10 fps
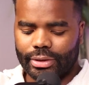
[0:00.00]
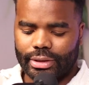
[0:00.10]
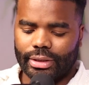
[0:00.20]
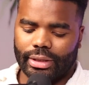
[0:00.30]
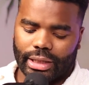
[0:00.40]

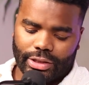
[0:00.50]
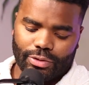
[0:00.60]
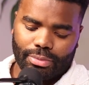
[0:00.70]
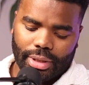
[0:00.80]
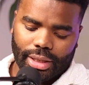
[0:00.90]
person that
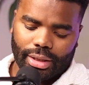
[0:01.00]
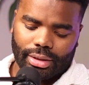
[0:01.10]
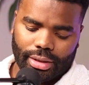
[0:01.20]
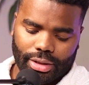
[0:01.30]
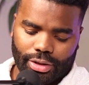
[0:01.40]
you meet
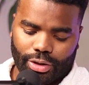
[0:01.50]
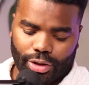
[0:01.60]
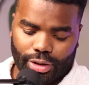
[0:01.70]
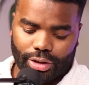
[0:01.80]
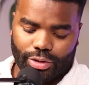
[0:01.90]
in your
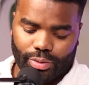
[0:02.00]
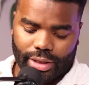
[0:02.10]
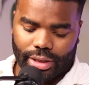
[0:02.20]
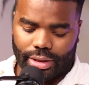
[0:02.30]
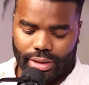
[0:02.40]
early
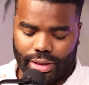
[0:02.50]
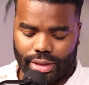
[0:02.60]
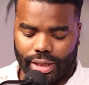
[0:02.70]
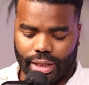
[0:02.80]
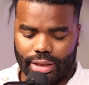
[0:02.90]

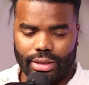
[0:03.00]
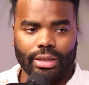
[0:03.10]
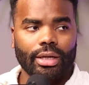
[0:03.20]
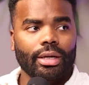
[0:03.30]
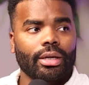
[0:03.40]
20s
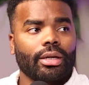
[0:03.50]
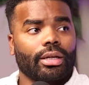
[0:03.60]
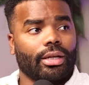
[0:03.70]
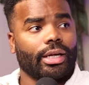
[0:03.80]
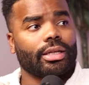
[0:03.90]

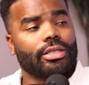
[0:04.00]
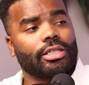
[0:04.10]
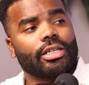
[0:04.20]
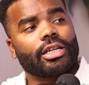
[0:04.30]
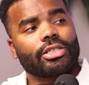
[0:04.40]
/ late
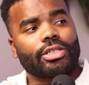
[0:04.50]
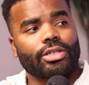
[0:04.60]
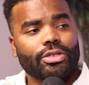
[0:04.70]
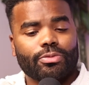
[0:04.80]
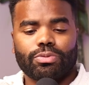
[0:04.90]
teenage
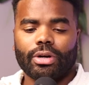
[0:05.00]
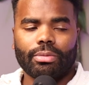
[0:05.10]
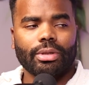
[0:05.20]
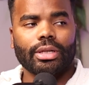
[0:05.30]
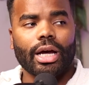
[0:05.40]
years is
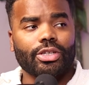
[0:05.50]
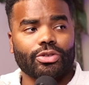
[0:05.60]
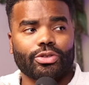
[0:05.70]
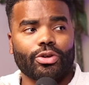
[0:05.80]
probably not your